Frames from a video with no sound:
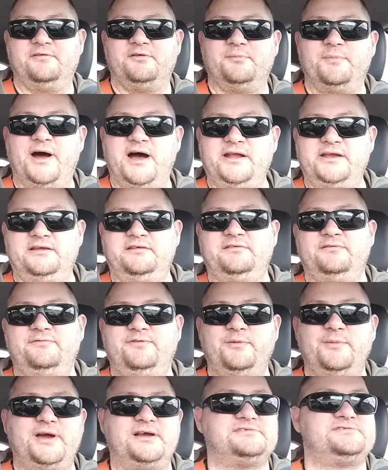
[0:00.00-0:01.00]
Hey everybody,
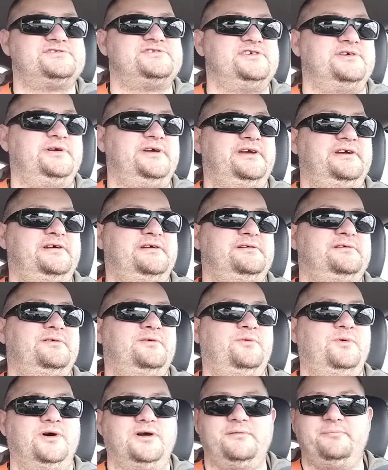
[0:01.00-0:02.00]
Food Master Chew here.
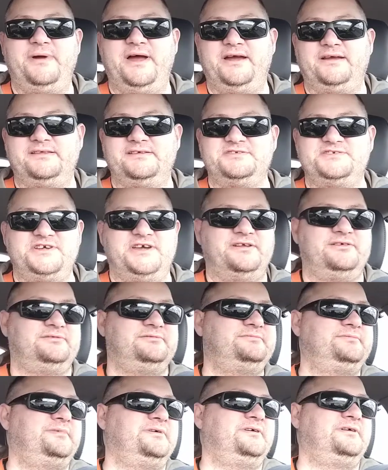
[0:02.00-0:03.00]
Welcome back to the channel.
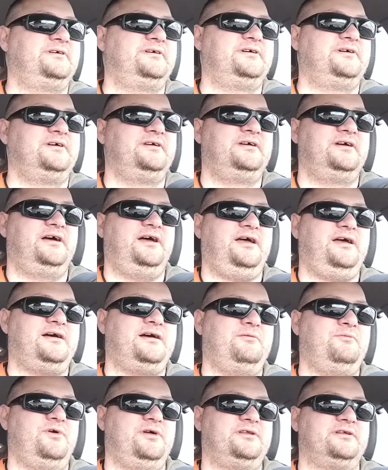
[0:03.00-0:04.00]

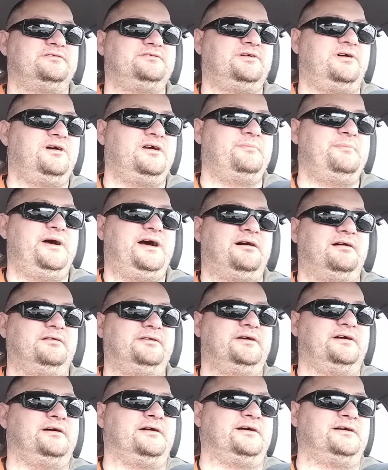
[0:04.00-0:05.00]
I wanted to talk
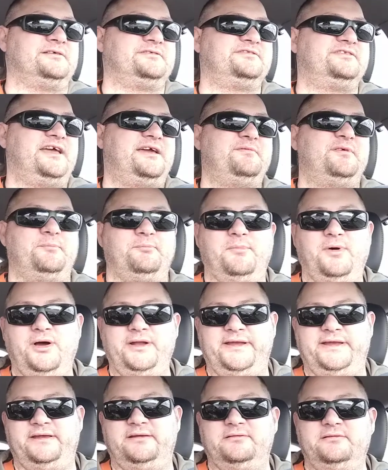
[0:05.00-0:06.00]
about saving
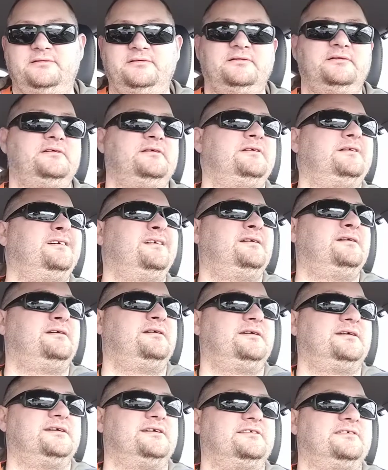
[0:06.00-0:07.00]
money.
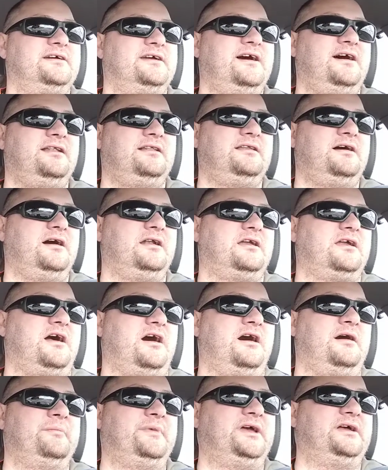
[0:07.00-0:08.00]
I got a lot of
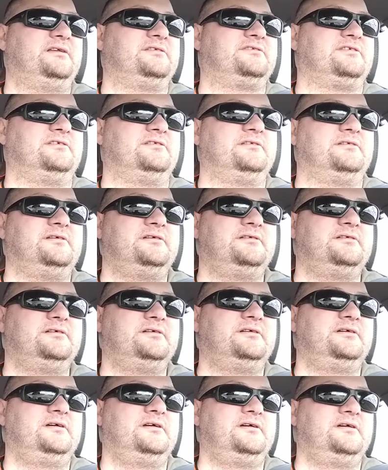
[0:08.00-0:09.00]
comments
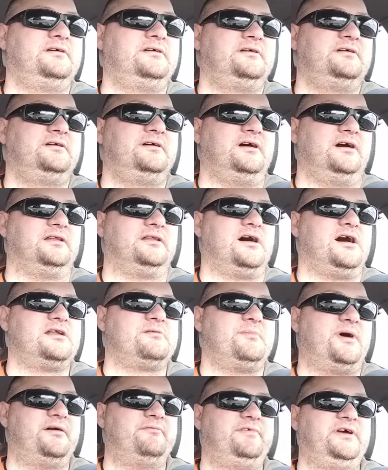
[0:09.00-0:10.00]
on a lot
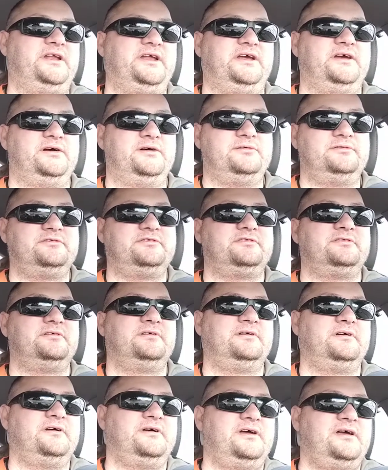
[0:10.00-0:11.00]
of my videos,
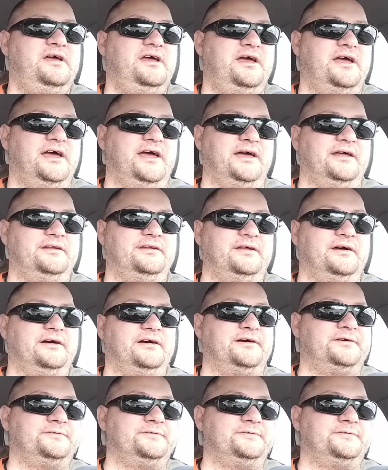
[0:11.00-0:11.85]
and